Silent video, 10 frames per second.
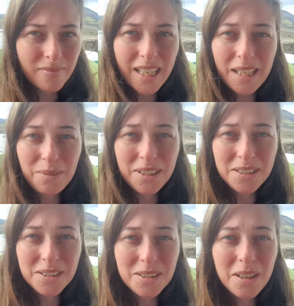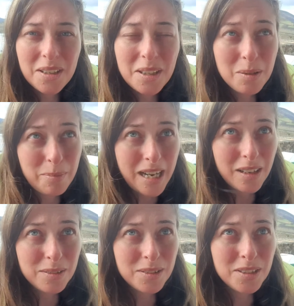I wanted to talk
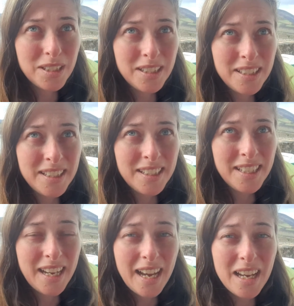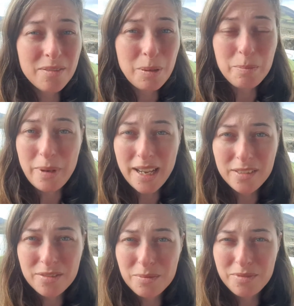about, I have been
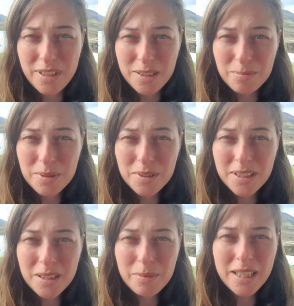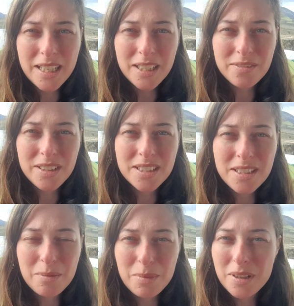banned from Facebook in the beginning of
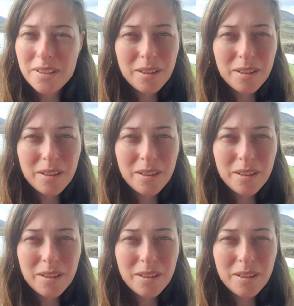December.